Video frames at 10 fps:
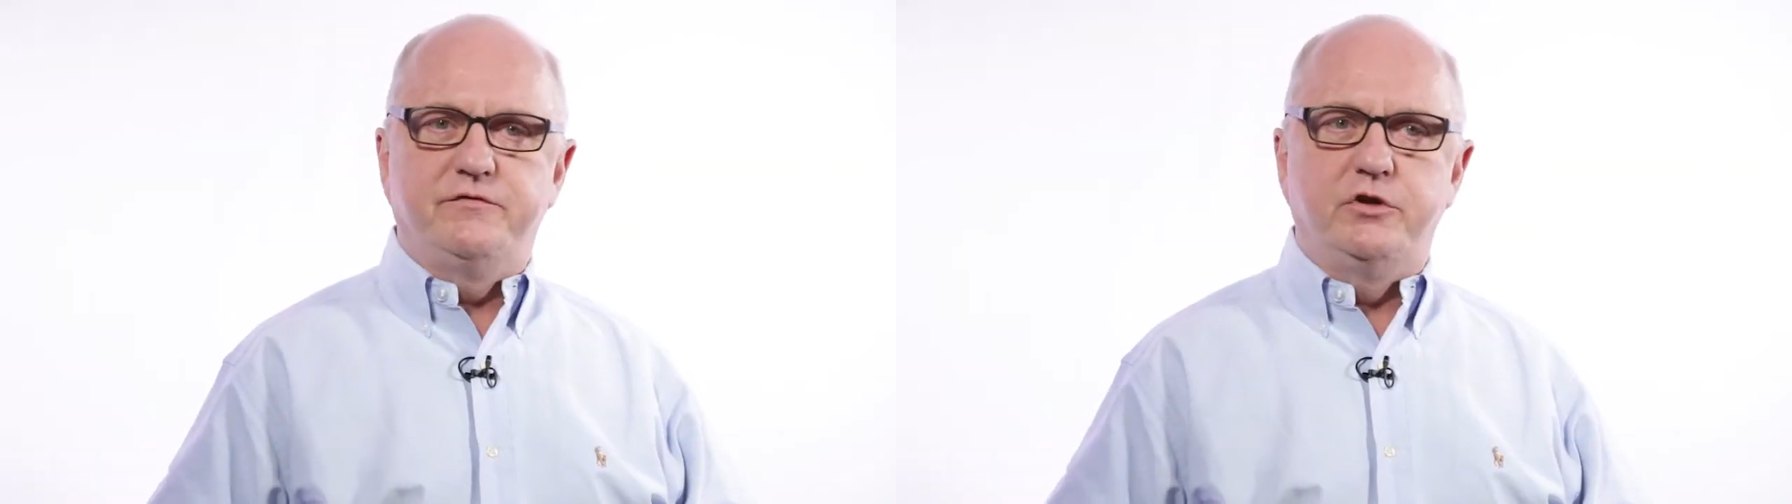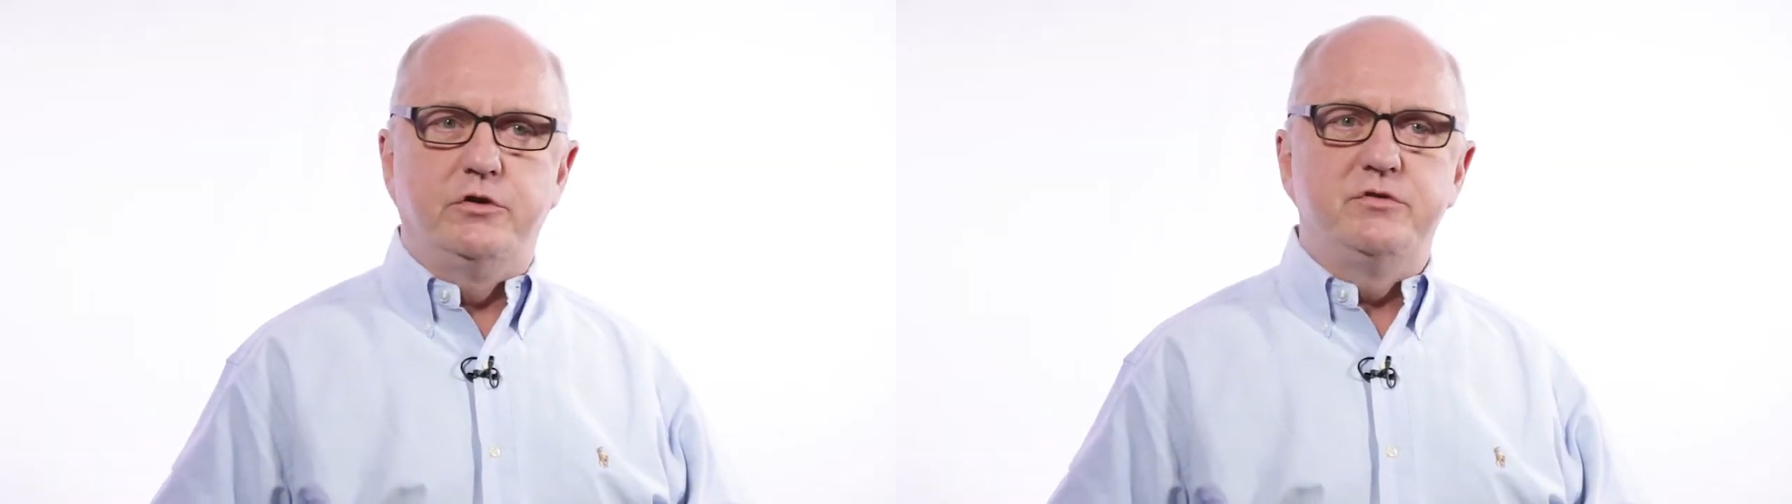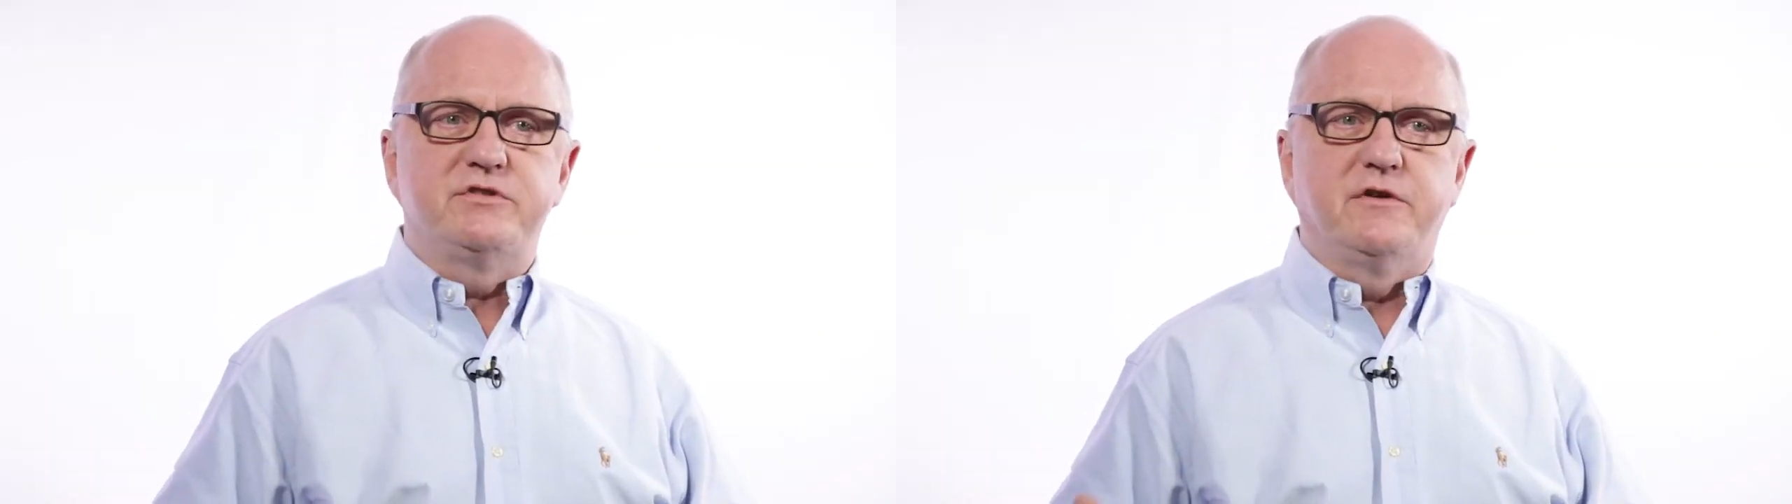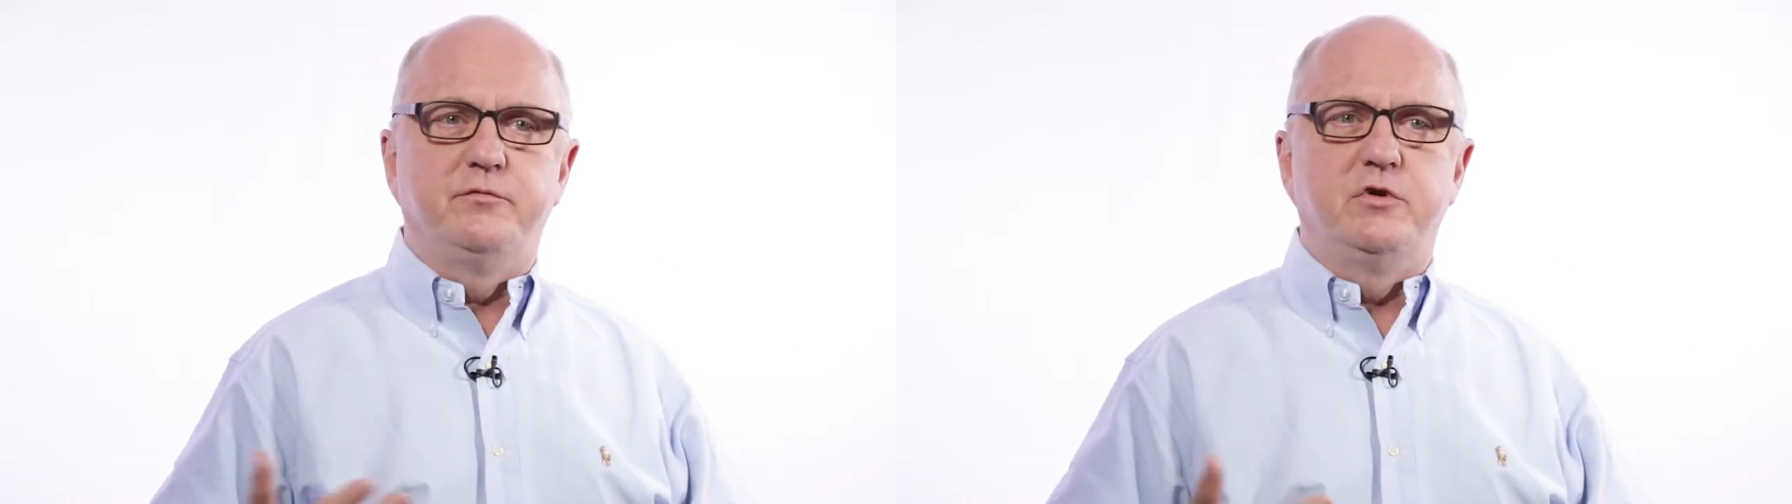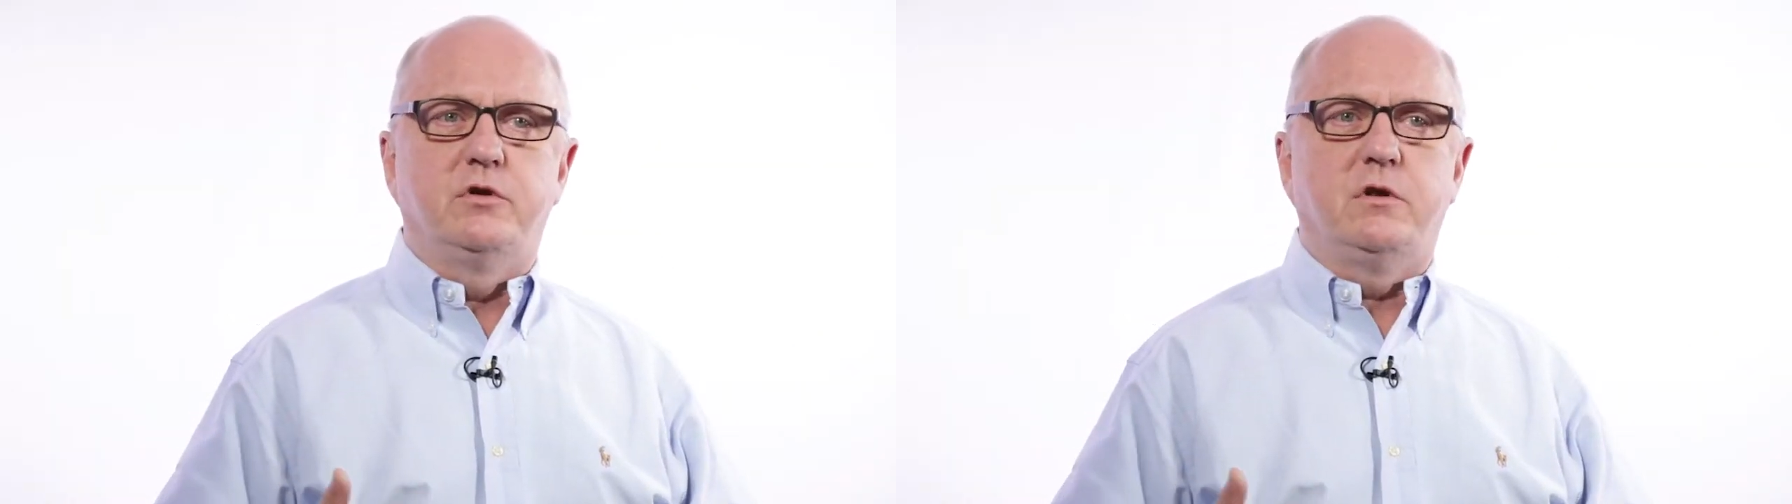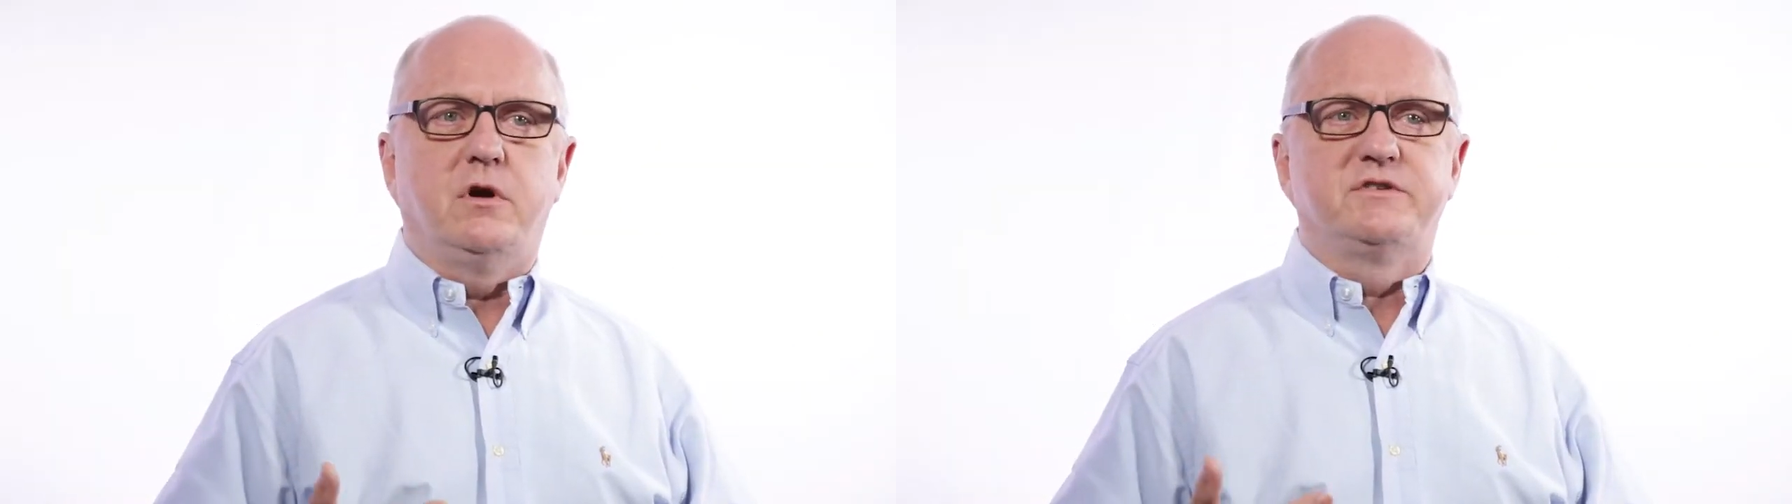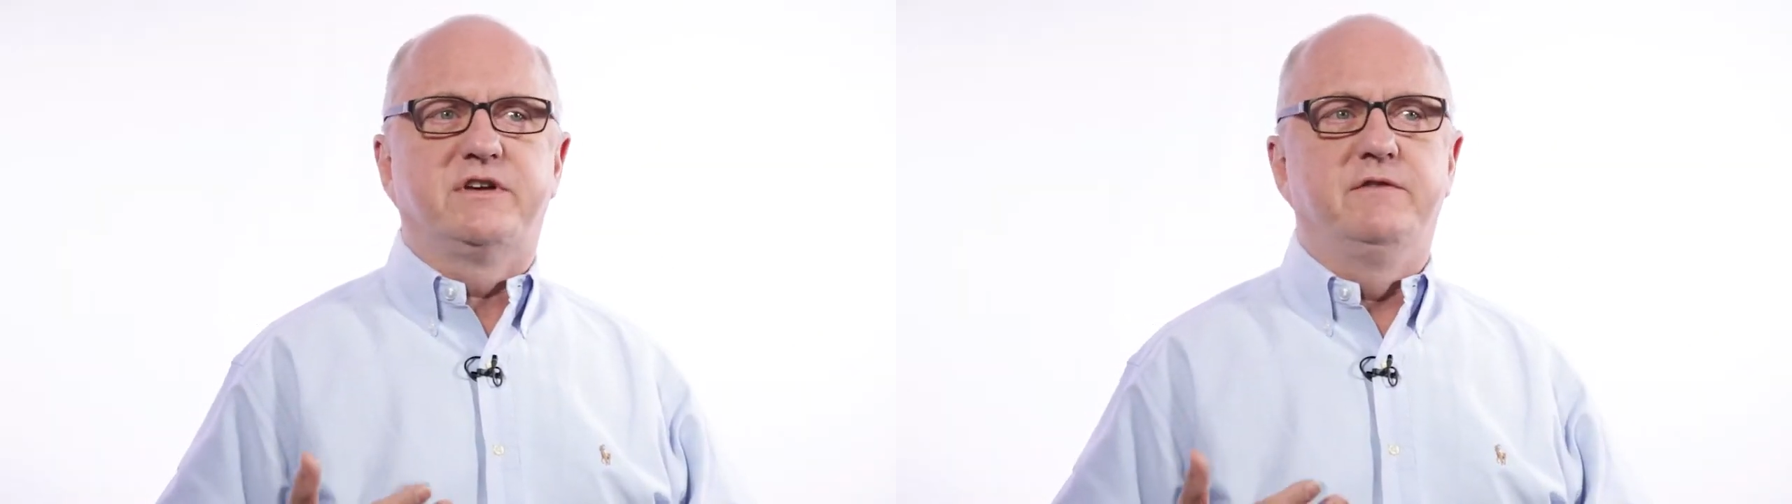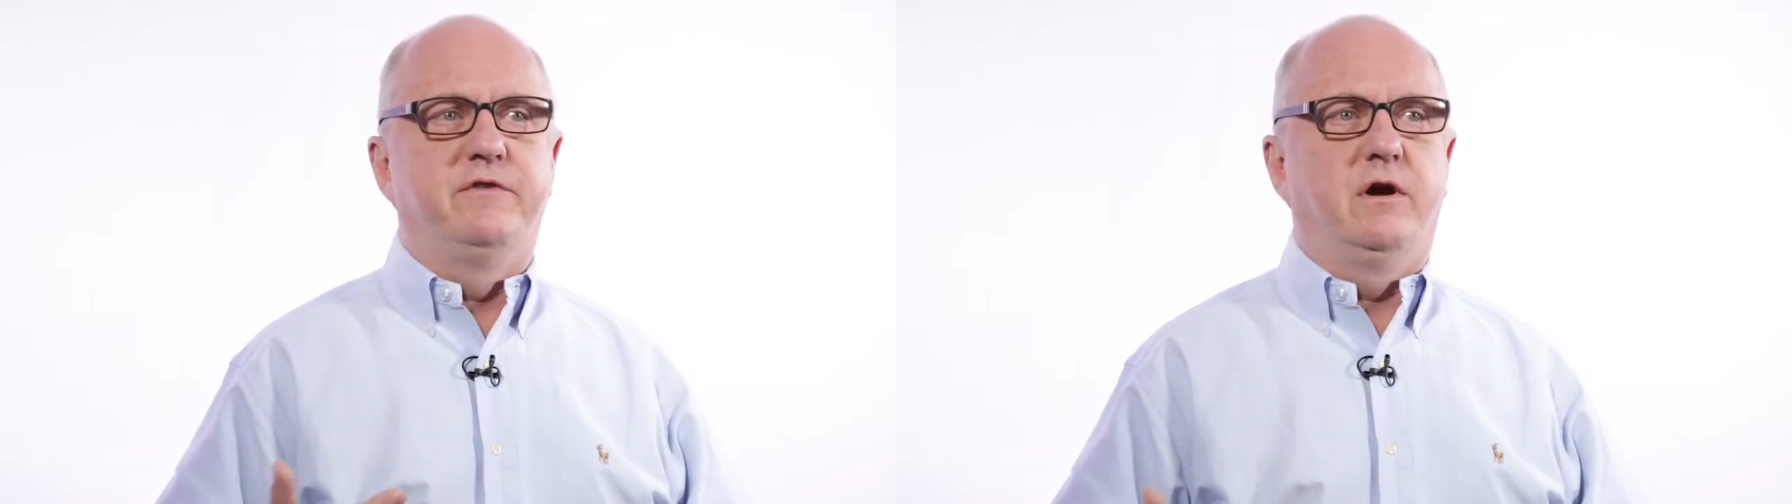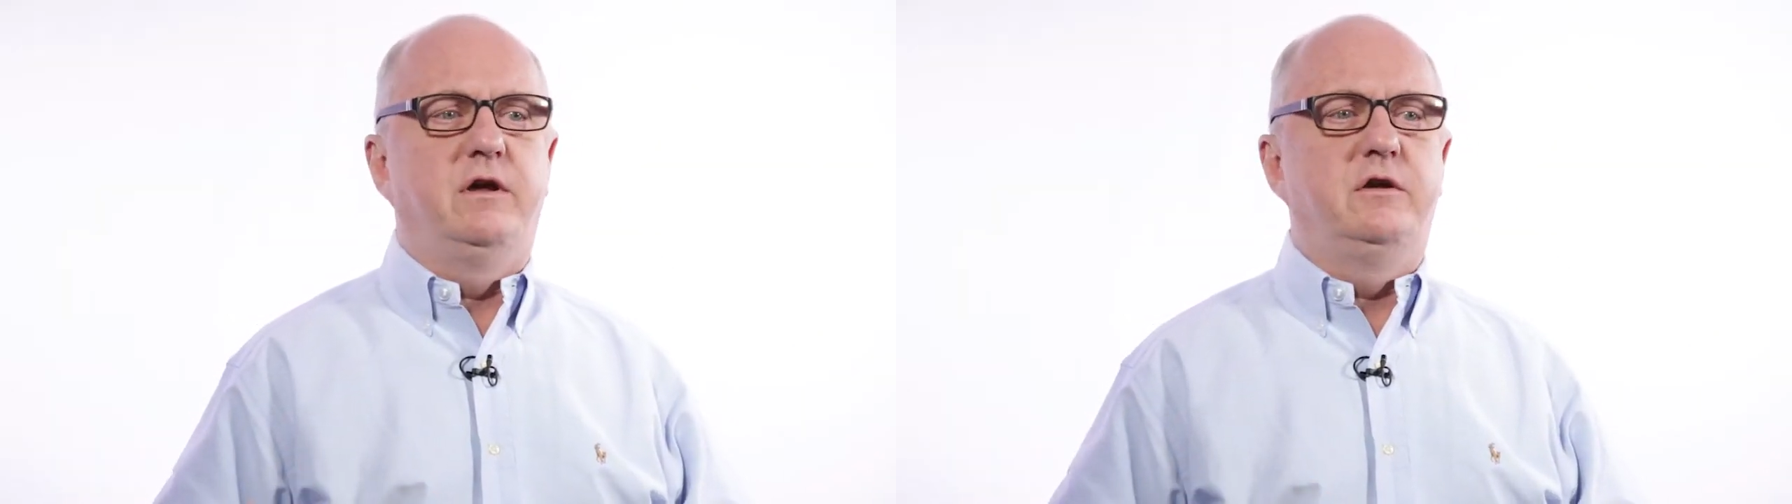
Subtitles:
of use of MucoLox can vary.